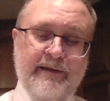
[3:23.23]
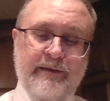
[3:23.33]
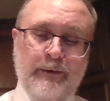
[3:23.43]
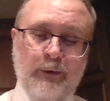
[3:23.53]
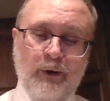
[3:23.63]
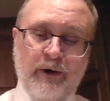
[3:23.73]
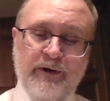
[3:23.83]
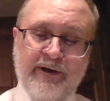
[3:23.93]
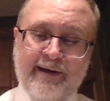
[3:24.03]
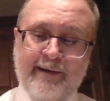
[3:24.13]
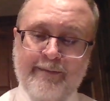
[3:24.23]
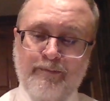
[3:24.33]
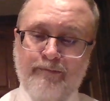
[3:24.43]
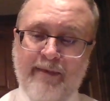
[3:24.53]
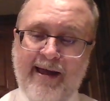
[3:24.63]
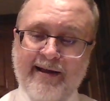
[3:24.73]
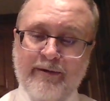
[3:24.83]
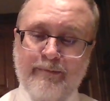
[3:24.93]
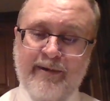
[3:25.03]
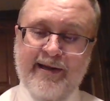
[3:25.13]
Lord,
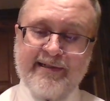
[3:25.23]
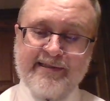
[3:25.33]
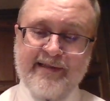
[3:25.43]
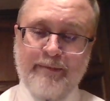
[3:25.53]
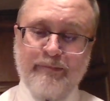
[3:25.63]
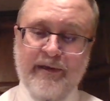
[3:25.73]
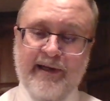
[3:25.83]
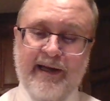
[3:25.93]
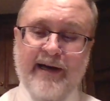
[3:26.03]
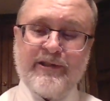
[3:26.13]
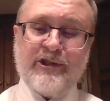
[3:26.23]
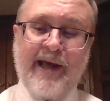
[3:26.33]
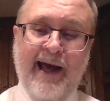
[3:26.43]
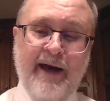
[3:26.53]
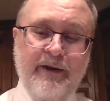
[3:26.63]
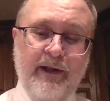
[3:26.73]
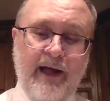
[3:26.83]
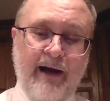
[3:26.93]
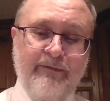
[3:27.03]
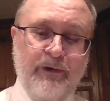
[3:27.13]
make me simply a channel
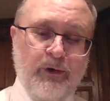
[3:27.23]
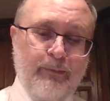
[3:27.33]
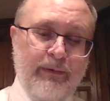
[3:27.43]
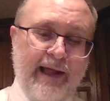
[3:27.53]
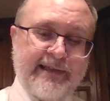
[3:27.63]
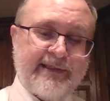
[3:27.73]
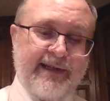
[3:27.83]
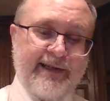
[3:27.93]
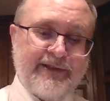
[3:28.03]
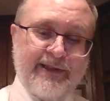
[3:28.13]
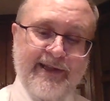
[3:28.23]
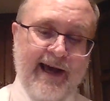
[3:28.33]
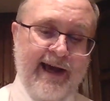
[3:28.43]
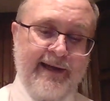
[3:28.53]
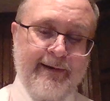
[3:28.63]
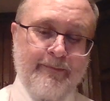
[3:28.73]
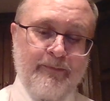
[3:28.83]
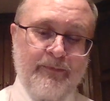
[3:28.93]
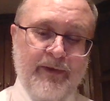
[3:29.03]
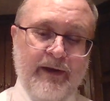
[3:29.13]
of your blessing today.
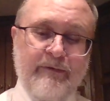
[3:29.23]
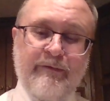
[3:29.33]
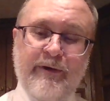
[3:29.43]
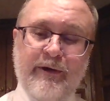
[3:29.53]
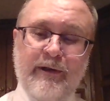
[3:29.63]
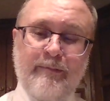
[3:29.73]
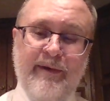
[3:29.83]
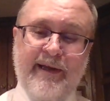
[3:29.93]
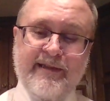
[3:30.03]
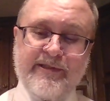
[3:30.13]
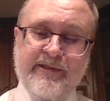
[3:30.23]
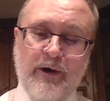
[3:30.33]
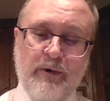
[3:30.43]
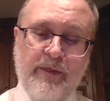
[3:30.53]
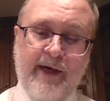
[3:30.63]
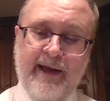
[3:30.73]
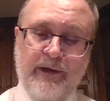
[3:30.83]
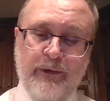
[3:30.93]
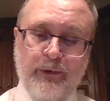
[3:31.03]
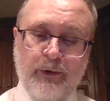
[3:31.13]
Fill me so that
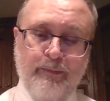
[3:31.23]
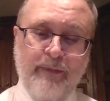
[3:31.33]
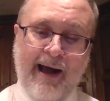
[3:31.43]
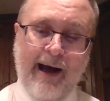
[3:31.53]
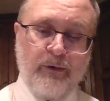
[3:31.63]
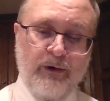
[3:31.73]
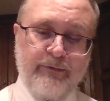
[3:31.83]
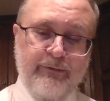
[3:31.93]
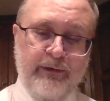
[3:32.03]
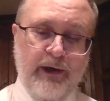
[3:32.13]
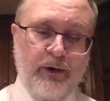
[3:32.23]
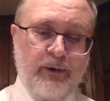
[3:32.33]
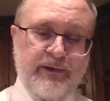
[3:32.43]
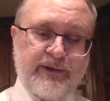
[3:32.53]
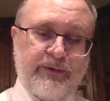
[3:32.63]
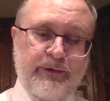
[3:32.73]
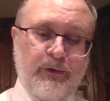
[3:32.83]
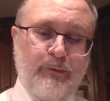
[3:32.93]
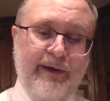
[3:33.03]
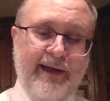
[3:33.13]
your power flows
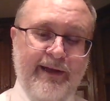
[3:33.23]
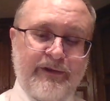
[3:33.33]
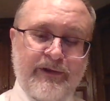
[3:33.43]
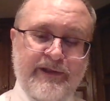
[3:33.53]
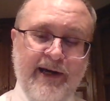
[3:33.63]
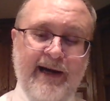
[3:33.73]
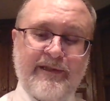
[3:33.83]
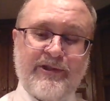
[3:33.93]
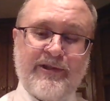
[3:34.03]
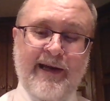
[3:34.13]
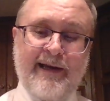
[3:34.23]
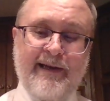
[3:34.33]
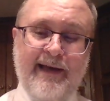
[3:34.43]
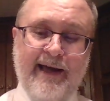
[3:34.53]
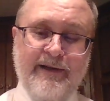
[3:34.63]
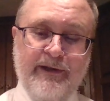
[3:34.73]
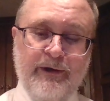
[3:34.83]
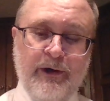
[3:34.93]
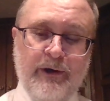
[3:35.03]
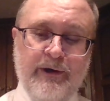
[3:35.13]
through me to touch and
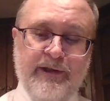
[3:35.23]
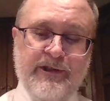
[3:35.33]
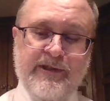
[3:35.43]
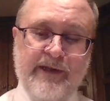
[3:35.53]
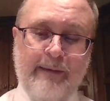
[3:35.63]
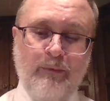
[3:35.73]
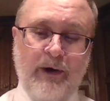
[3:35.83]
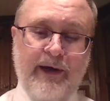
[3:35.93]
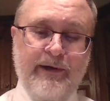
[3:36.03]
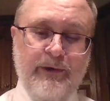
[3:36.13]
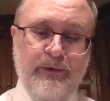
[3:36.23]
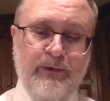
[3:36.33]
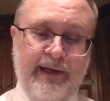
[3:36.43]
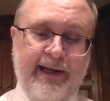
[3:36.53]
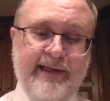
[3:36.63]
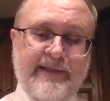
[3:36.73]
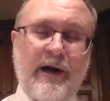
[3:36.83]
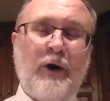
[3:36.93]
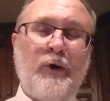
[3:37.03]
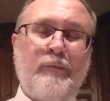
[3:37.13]
encourage someone who needs
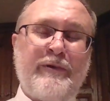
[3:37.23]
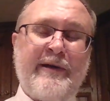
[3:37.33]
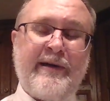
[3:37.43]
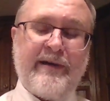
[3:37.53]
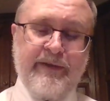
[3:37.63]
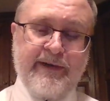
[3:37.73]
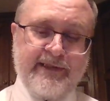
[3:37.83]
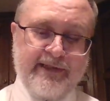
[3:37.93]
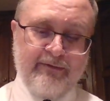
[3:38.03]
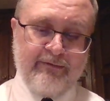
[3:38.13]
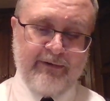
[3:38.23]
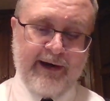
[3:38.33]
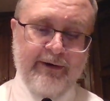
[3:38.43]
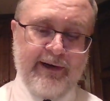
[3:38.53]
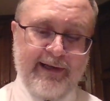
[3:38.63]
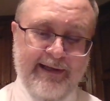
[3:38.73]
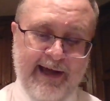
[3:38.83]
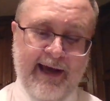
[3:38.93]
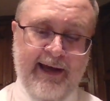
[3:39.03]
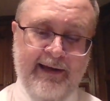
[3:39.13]
hope this very
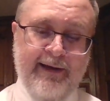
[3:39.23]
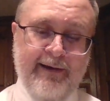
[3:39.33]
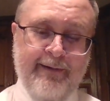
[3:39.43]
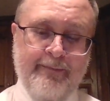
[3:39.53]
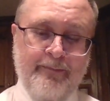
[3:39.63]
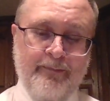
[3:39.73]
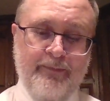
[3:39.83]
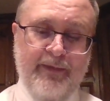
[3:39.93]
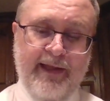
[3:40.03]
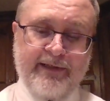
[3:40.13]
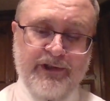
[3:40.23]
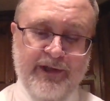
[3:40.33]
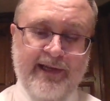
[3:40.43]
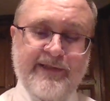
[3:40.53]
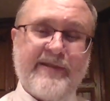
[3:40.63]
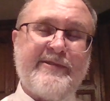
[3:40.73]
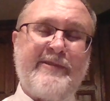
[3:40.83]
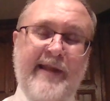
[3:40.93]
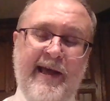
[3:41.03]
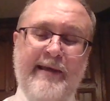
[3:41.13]
day. In Jesus'
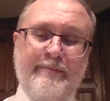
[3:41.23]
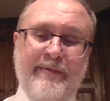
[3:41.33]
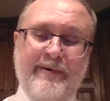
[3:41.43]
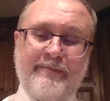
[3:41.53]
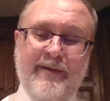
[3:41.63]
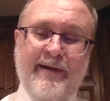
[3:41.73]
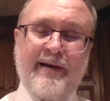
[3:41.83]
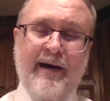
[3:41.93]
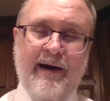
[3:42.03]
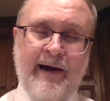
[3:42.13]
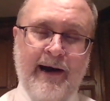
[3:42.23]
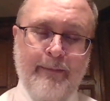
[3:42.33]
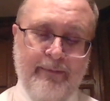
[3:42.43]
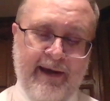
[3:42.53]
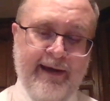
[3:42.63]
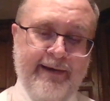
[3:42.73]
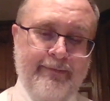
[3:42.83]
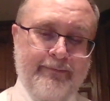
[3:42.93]
name, Amen.